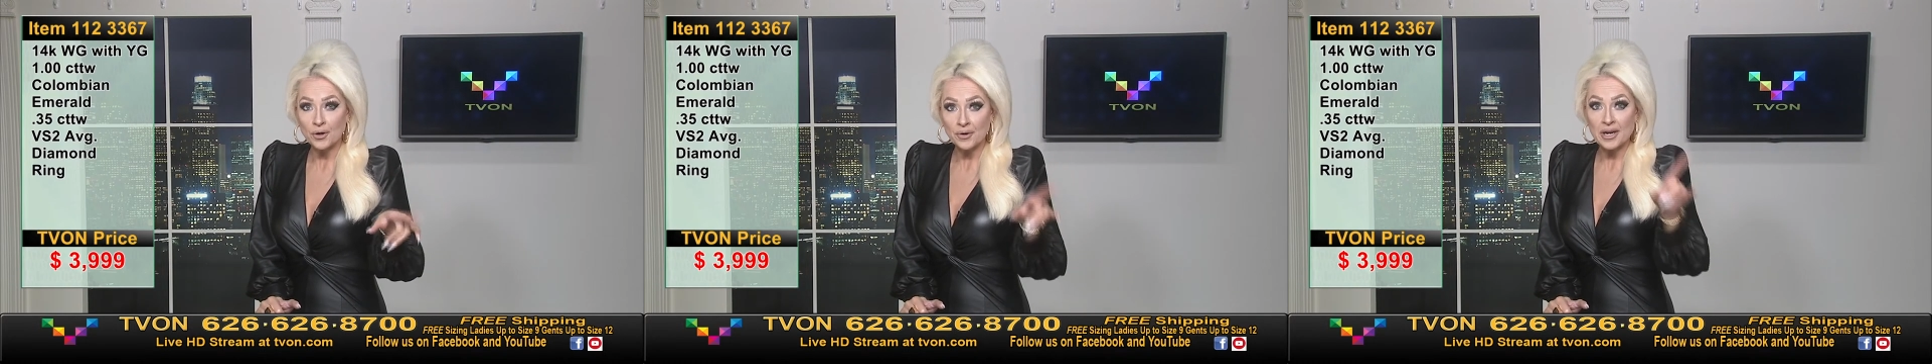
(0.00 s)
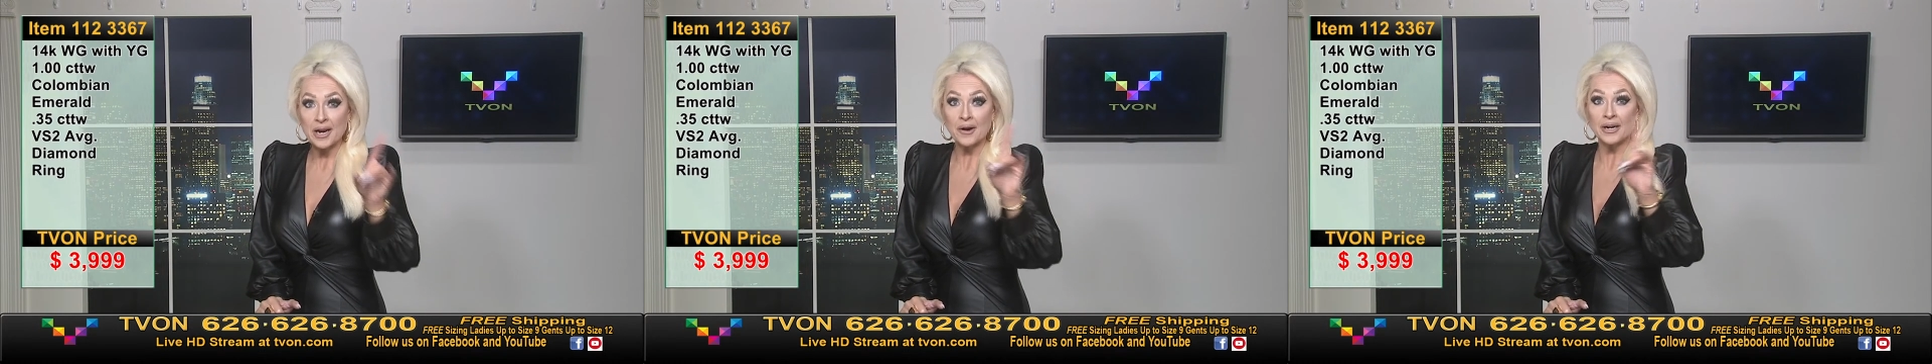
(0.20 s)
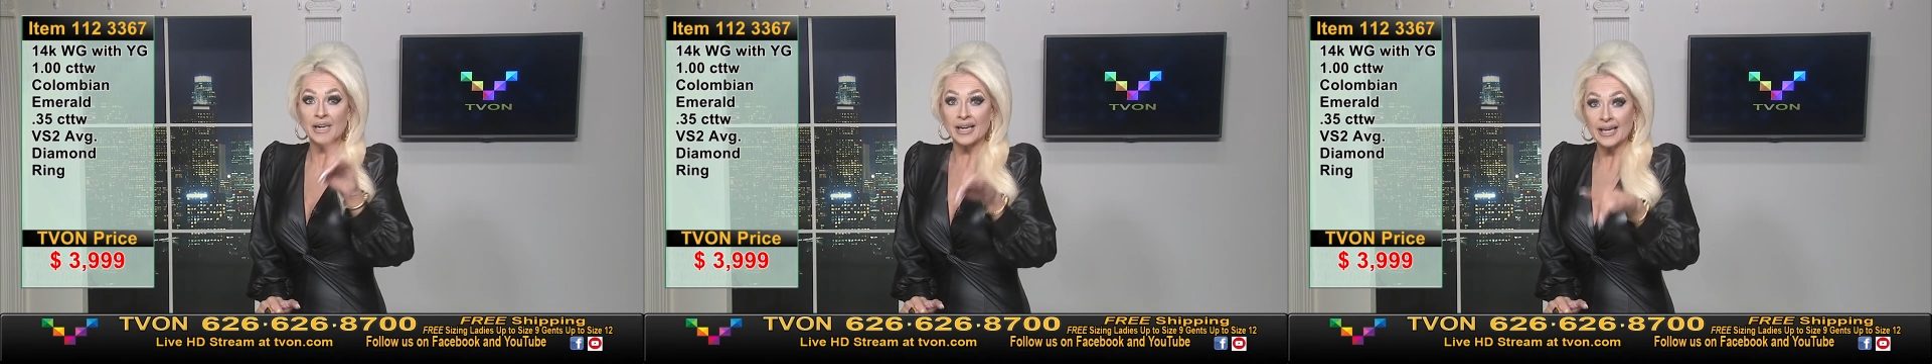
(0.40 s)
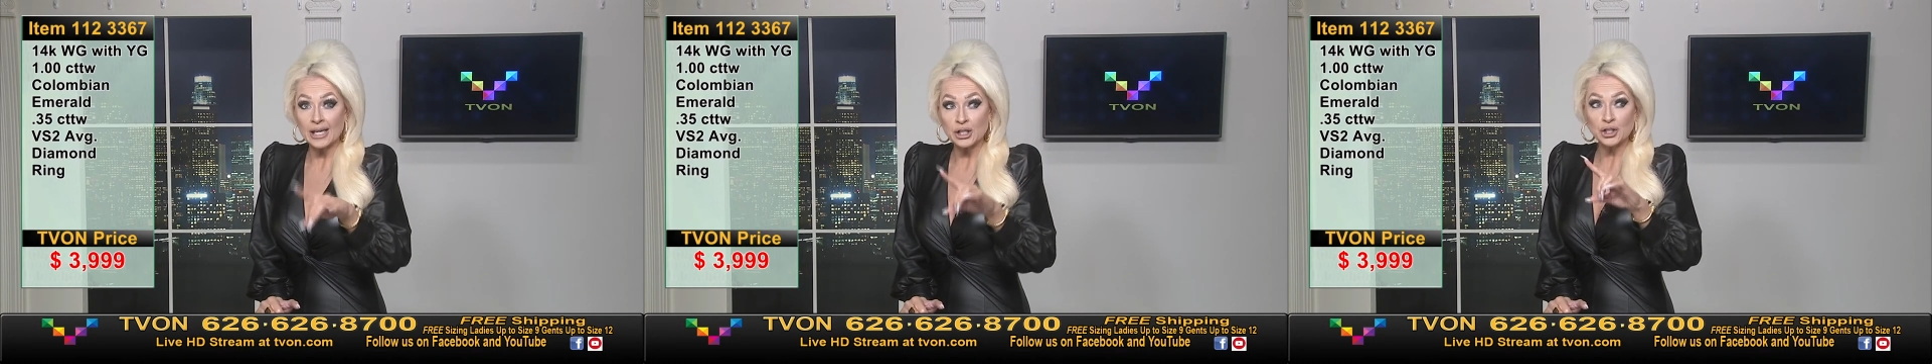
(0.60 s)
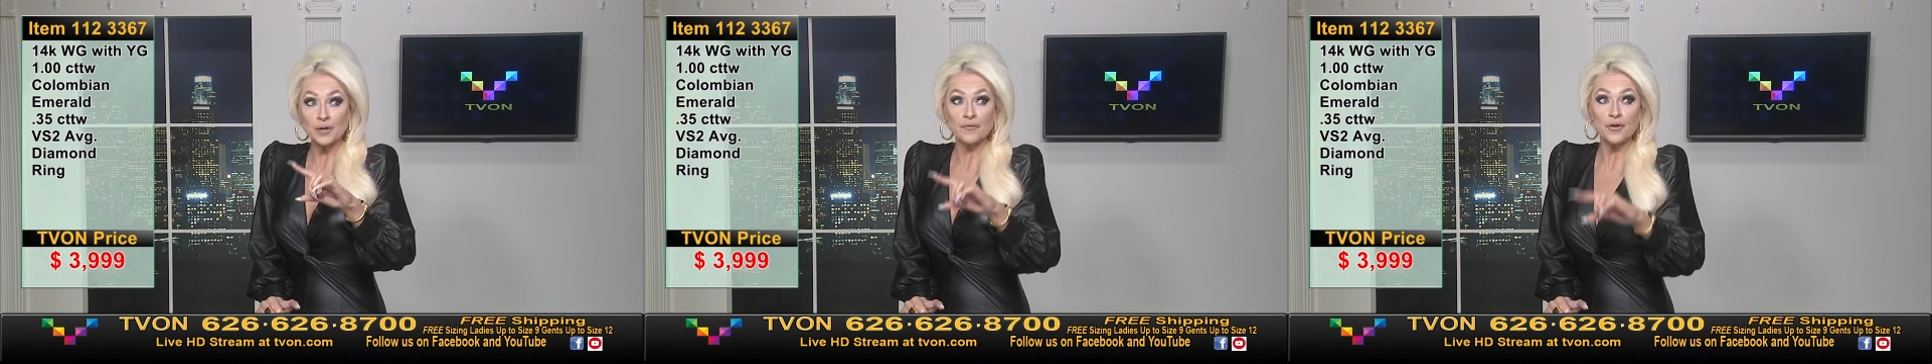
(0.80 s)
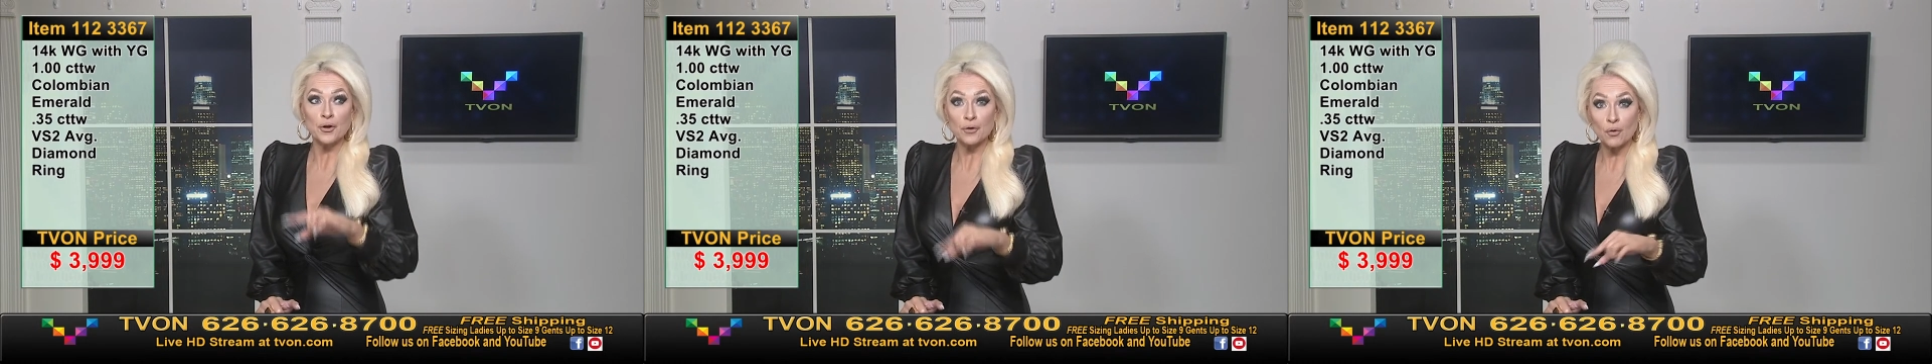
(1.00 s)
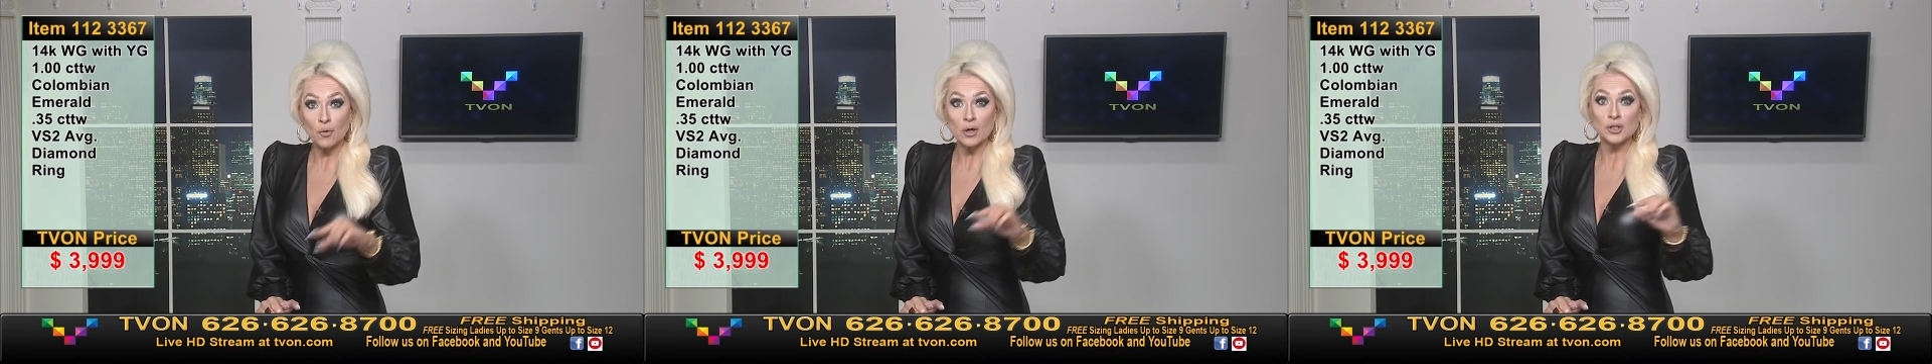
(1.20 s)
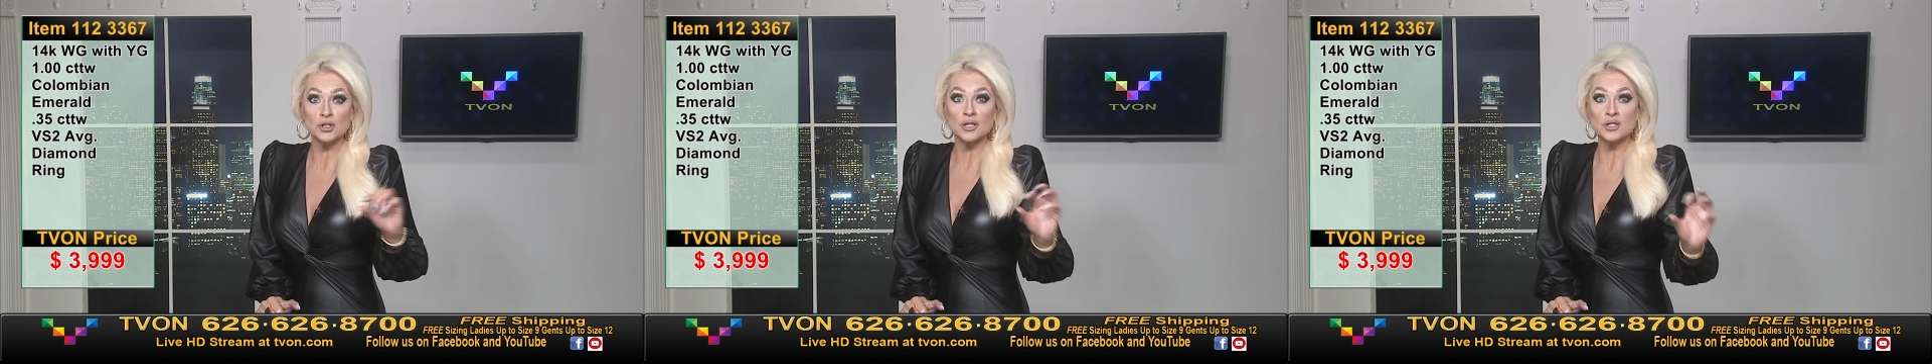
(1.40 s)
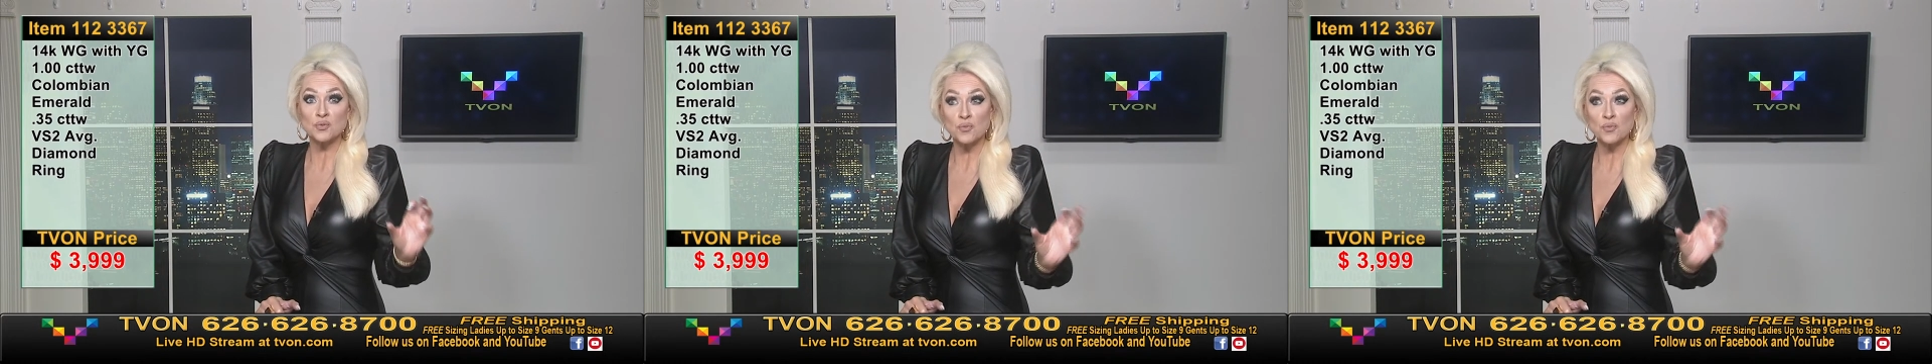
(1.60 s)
carat in each of your gorgeous,